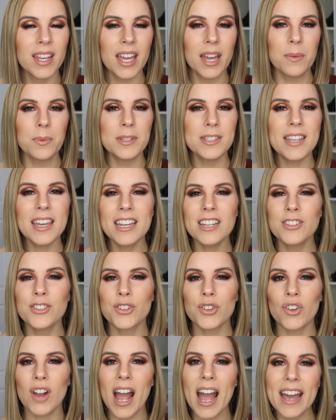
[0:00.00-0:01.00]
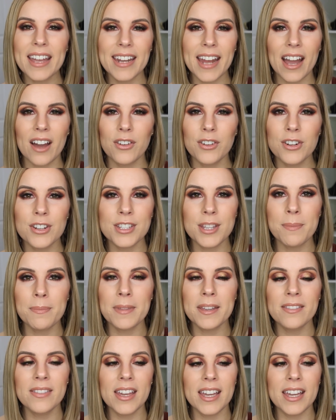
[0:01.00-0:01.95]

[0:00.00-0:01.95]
it was like dried out or something.